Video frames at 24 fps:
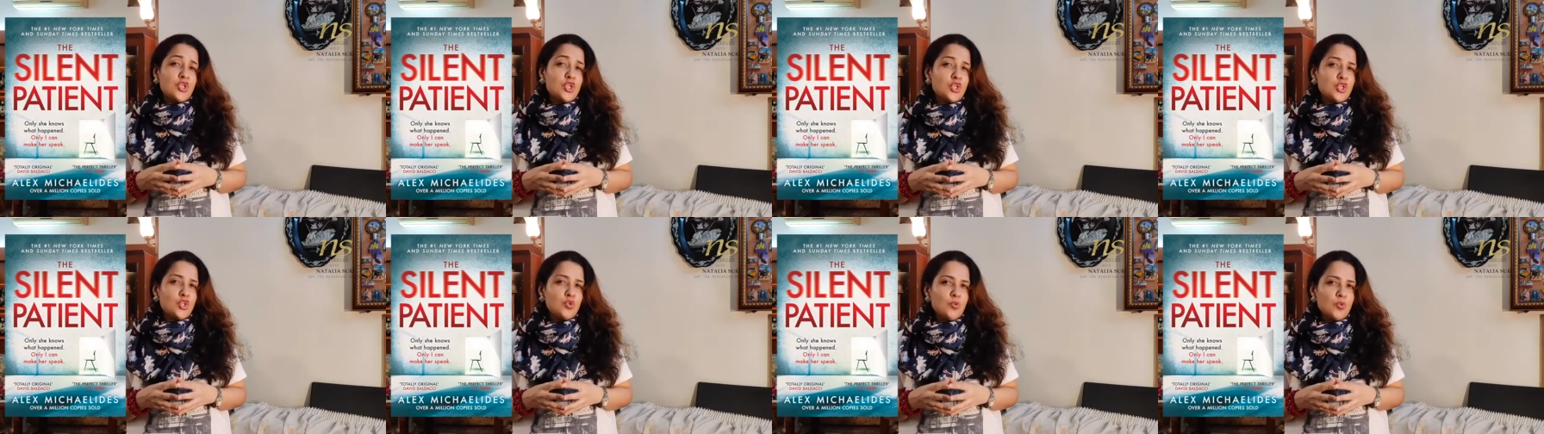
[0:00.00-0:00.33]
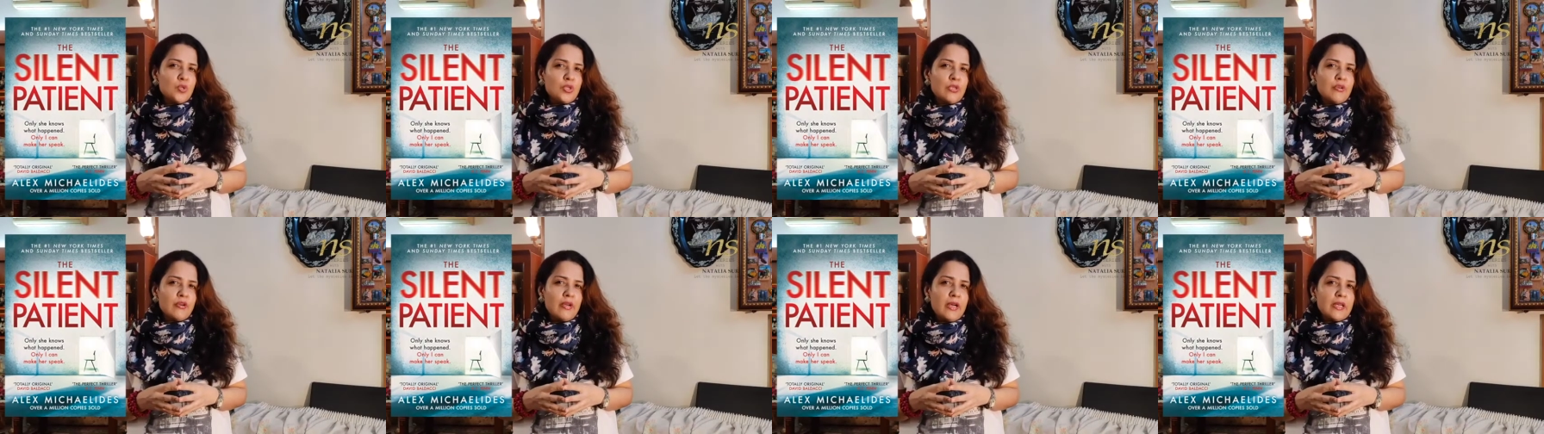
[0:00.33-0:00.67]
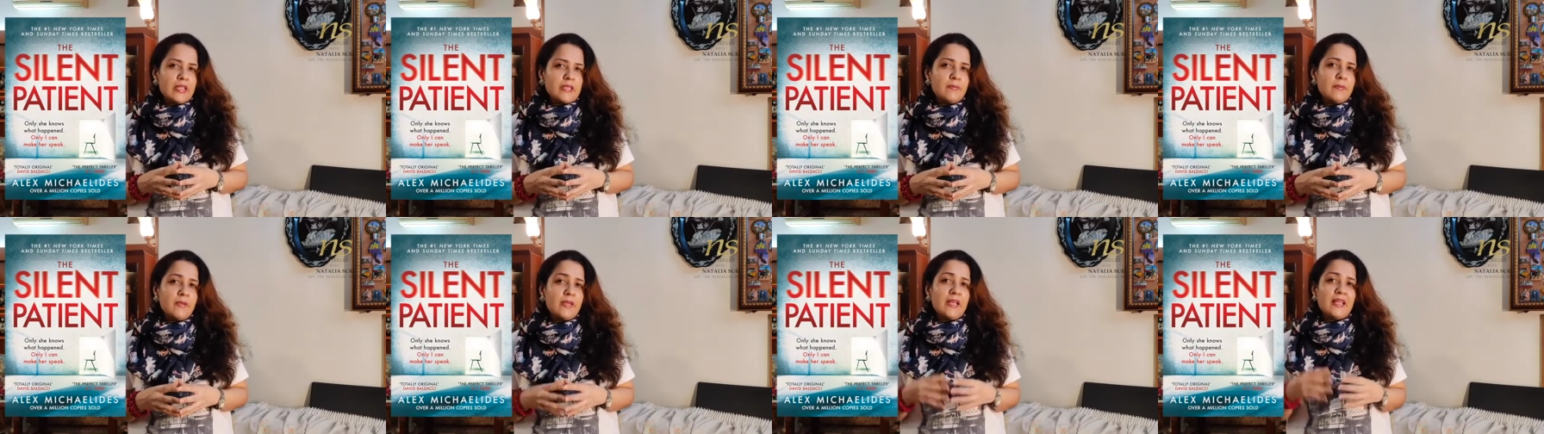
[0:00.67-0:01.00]
she shoot her
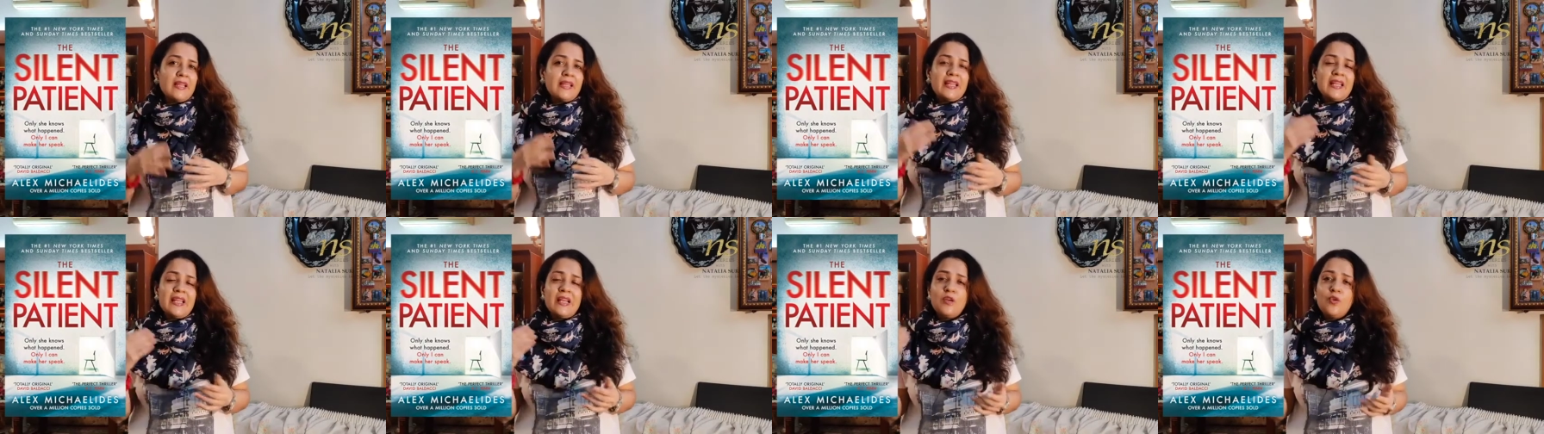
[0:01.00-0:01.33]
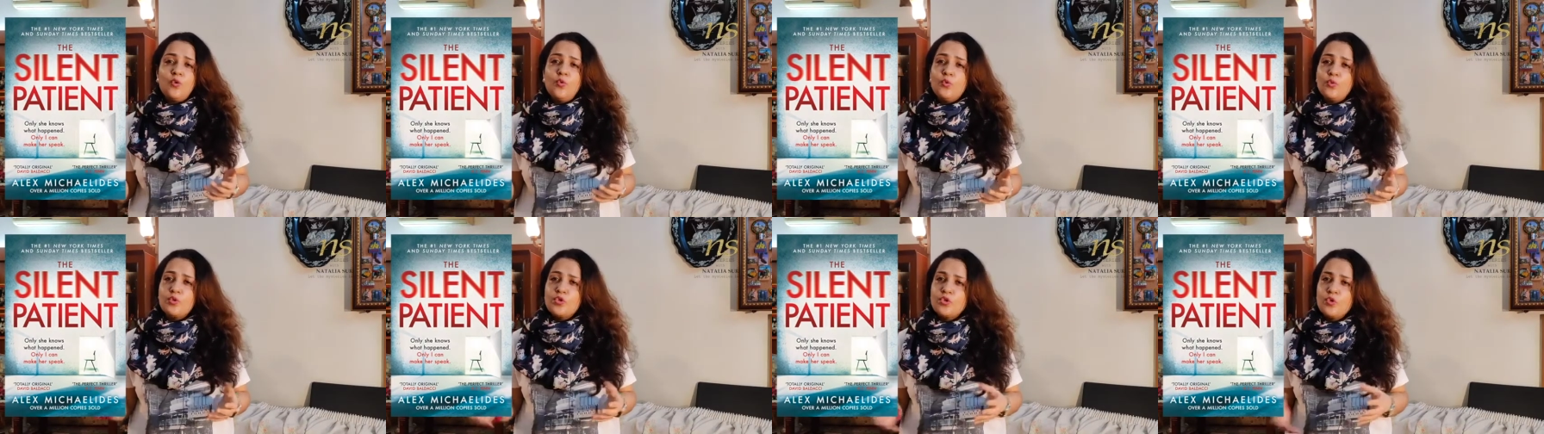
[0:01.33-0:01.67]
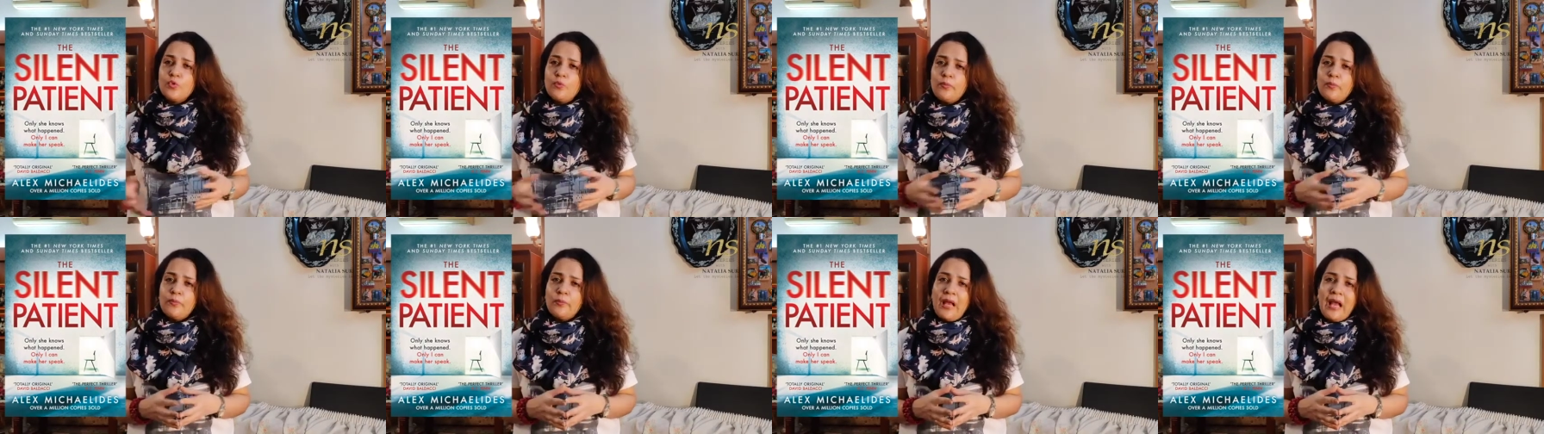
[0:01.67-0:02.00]
husband and then goes
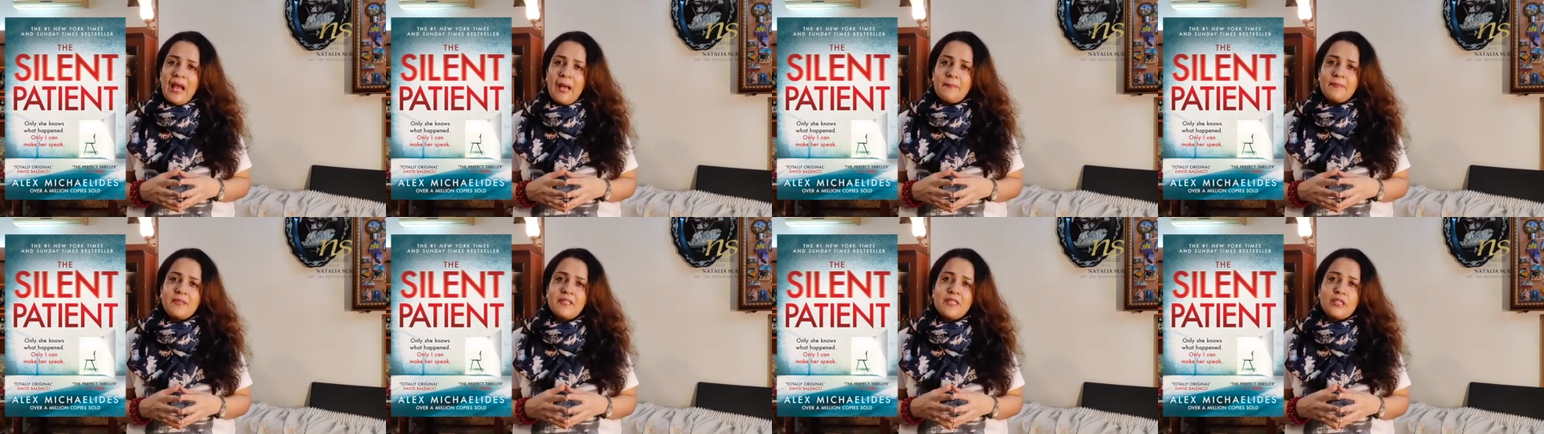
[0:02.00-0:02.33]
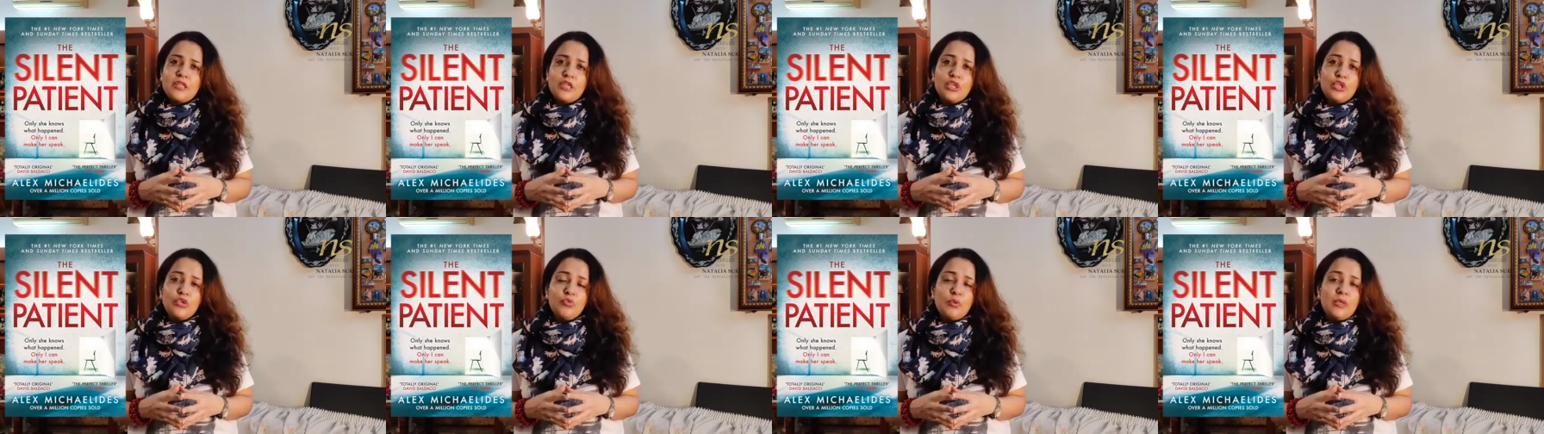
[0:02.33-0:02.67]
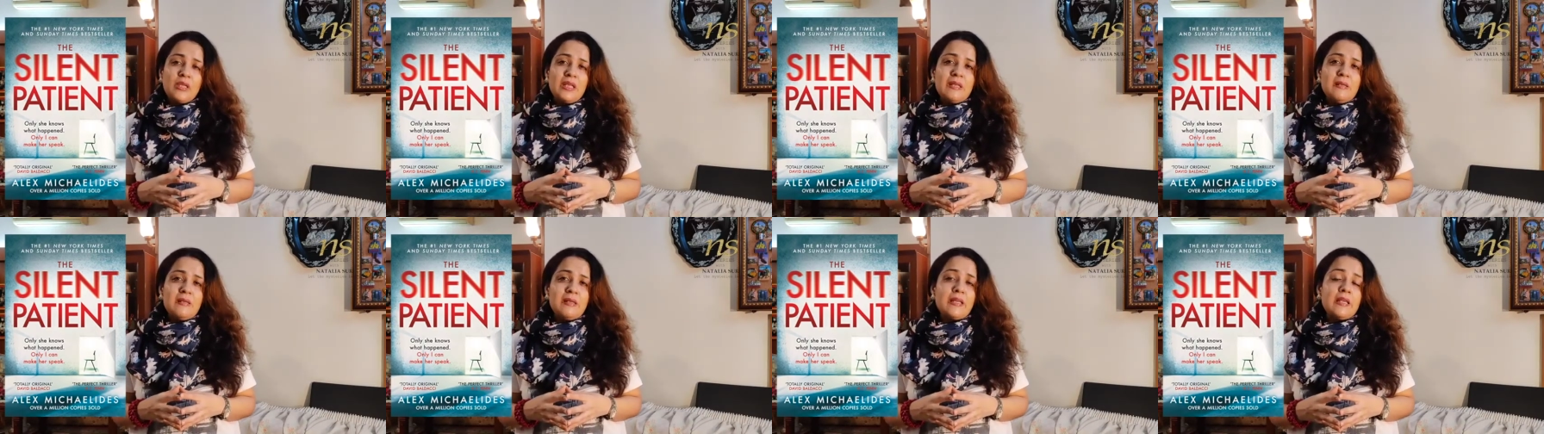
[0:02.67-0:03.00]

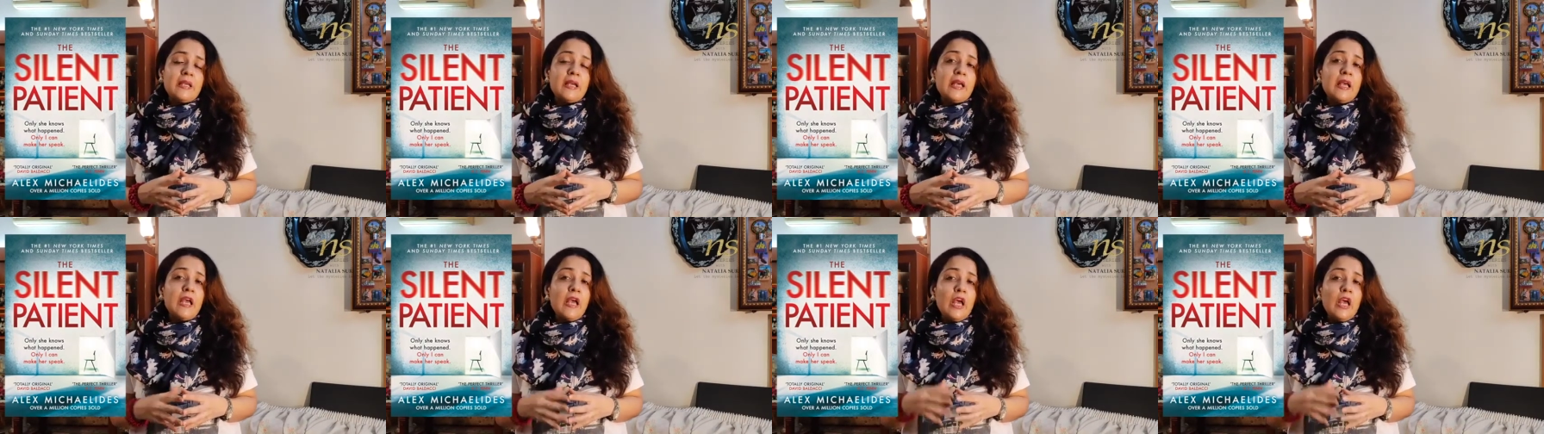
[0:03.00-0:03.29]
absolutely